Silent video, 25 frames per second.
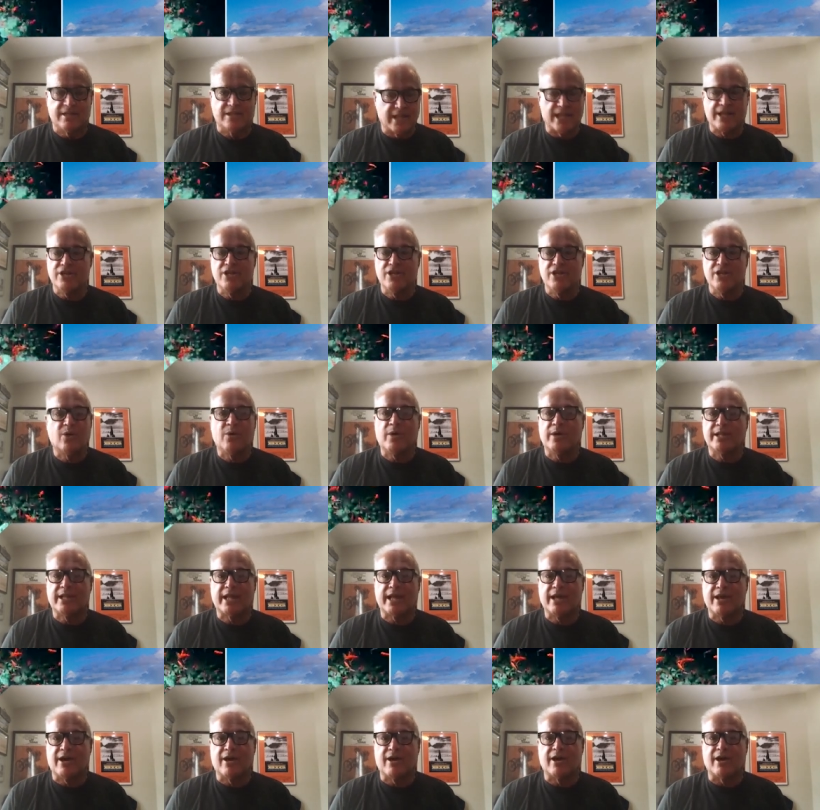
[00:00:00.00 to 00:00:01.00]
They know what
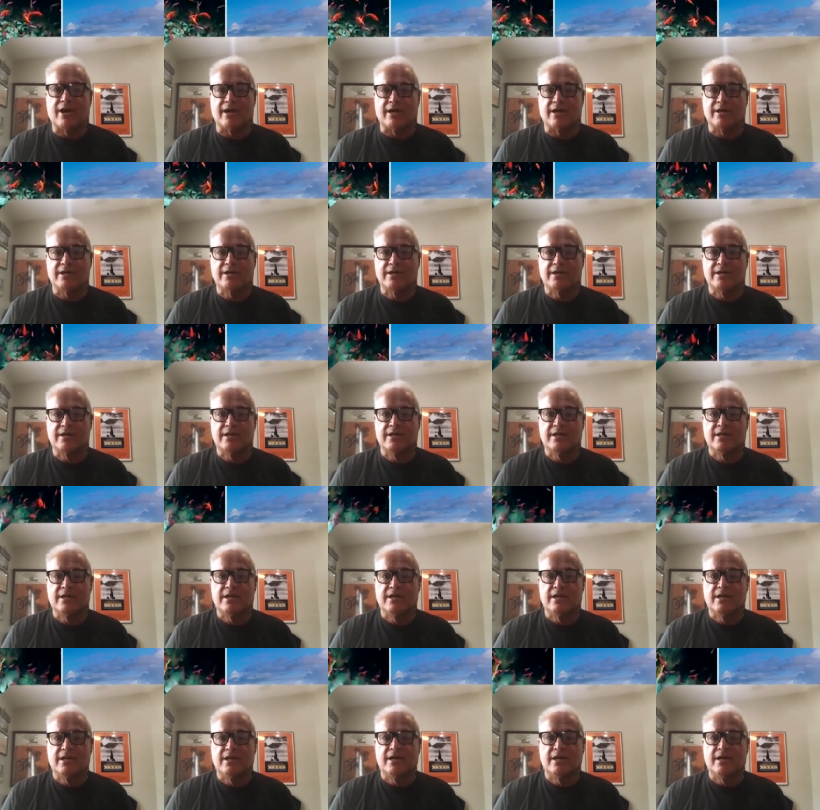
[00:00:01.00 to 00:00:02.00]
they are.
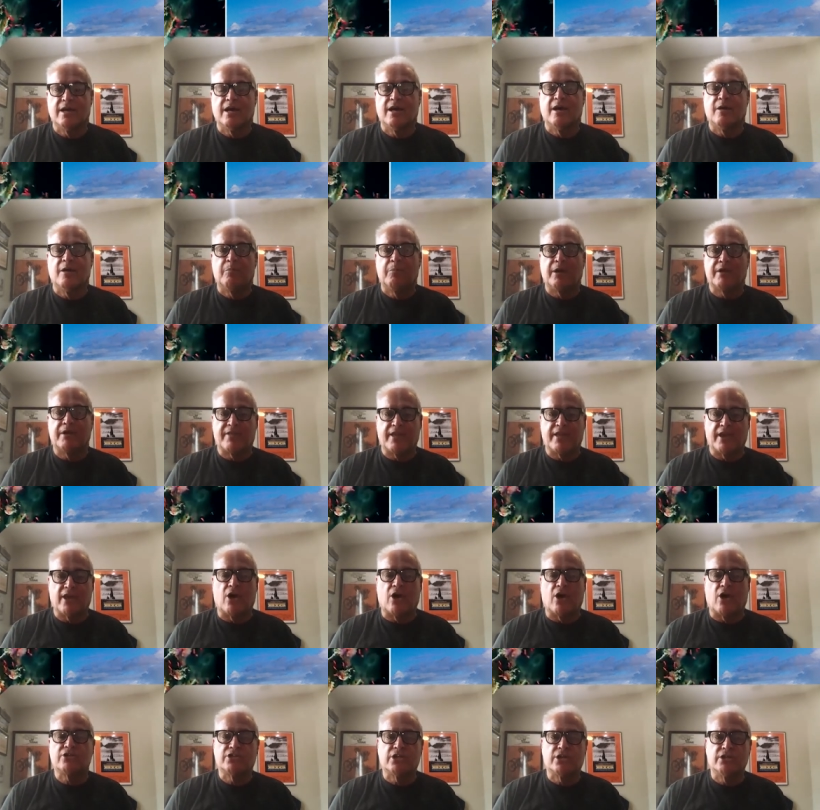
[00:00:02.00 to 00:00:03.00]
But they
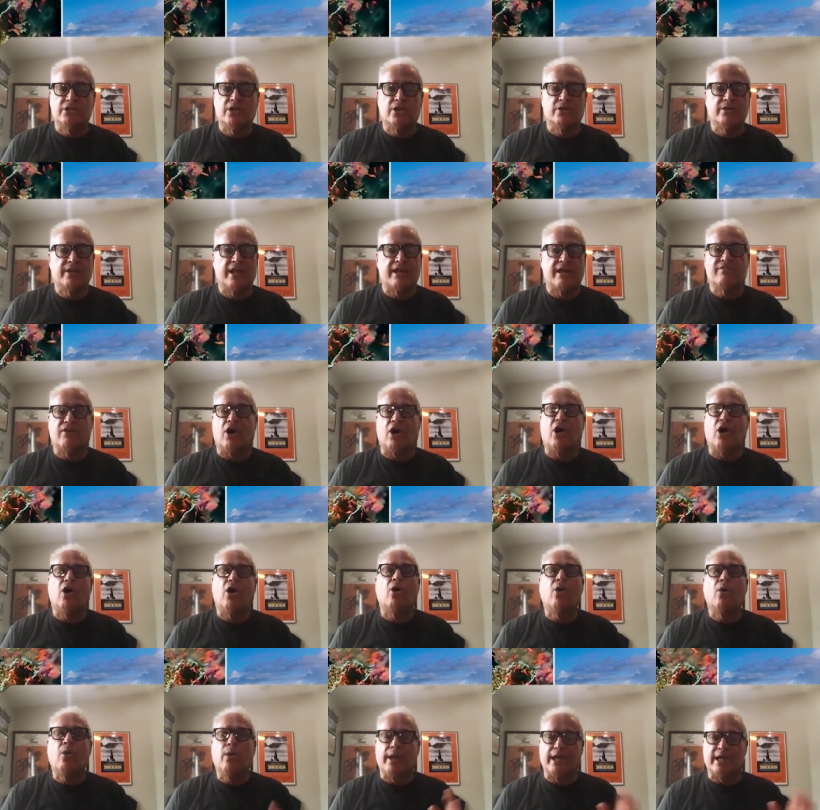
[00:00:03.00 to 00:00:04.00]
also know they've
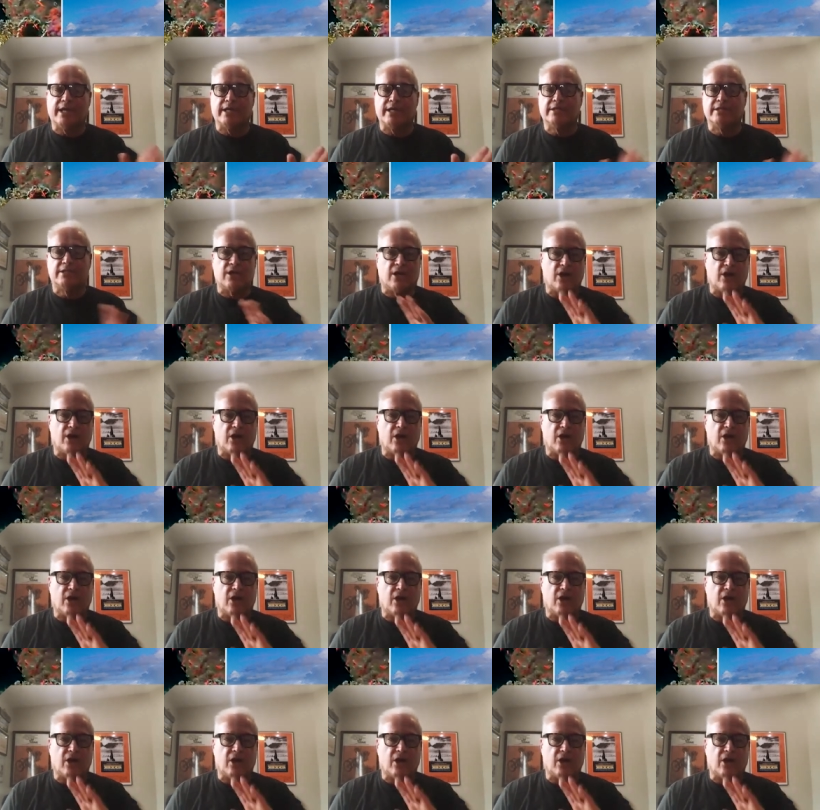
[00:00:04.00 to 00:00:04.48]
always